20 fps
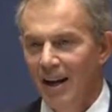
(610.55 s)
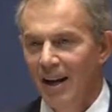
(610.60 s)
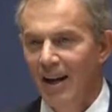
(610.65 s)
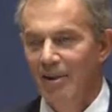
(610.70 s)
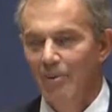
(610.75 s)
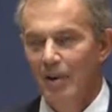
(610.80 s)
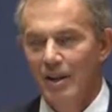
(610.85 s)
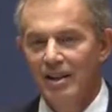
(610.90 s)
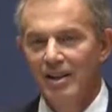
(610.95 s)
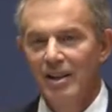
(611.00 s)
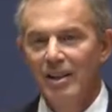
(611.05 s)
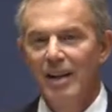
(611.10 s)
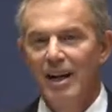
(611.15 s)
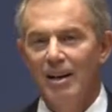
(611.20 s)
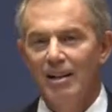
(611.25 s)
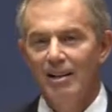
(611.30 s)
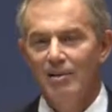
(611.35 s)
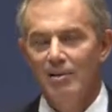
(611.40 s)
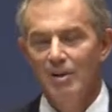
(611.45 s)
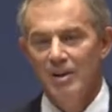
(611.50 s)
anyway, it turned
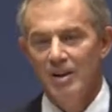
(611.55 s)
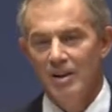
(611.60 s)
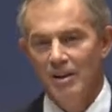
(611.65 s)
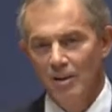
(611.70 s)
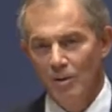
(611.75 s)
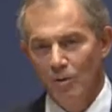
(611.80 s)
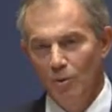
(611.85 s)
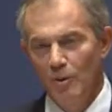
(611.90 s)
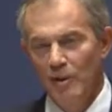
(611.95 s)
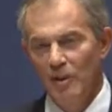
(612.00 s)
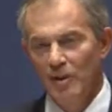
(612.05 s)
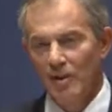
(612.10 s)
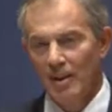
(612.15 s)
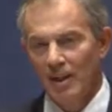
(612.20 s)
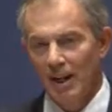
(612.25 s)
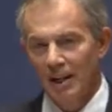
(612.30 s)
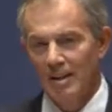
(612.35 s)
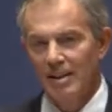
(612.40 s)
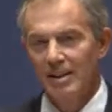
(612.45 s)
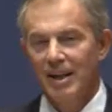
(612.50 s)
out he was the Norwegian
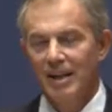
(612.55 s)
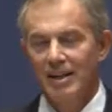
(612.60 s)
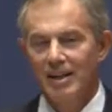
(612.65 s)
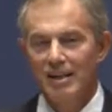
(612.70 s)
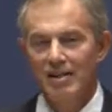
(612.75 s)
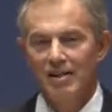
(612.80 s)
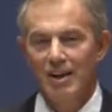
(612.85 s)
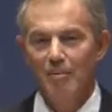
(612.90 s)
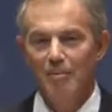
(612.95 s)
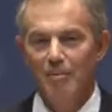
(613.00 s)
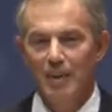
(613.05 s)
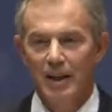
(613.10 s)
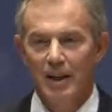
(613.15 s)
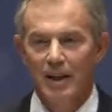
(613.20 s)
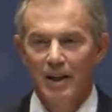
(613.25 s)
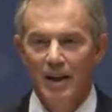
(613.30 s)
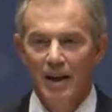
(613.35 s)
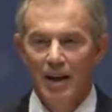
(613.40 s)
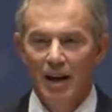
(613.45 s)
ice skating champion.